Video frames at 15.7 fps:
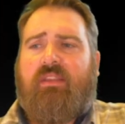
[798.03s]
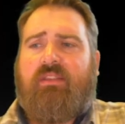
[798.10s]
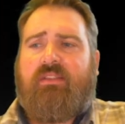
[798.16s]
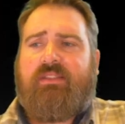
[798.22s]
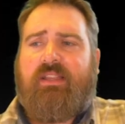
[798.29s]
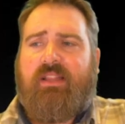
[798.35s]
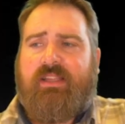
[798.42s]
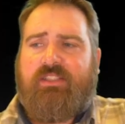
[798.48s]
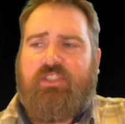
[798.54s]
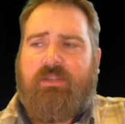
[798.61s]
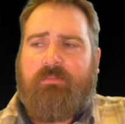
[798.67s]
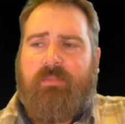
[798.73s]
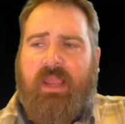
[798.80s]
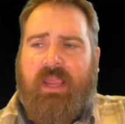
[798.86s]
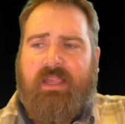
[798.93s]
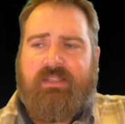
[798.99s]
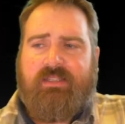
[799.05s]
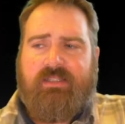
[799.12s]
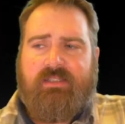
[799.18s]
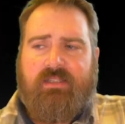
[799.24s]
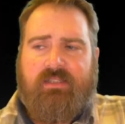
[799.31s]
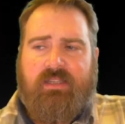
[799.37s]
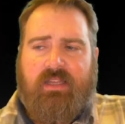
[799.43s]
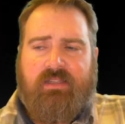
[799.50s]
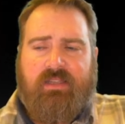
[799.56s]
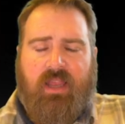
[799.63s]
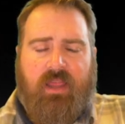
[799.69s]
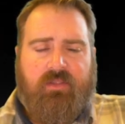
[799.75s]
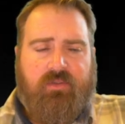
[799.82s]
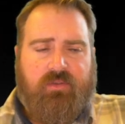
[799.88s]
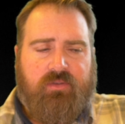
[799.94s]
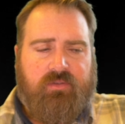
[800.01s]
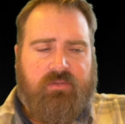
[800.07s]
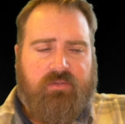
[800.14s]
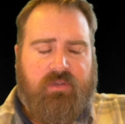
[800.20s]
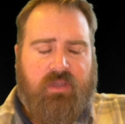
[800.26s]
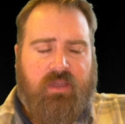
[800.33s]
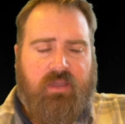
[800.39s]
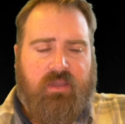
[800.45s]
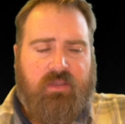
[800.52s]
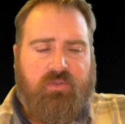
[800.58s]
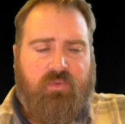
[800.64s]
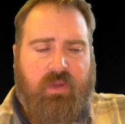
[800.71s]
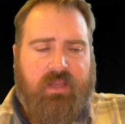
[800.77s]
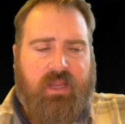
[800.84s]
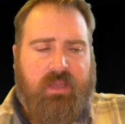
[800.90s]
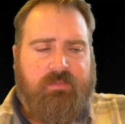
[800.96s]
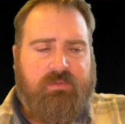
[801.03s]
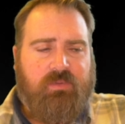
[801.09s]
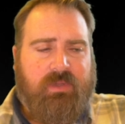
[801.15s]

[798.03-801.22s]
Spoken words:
say, like chimpanzees and other great apes.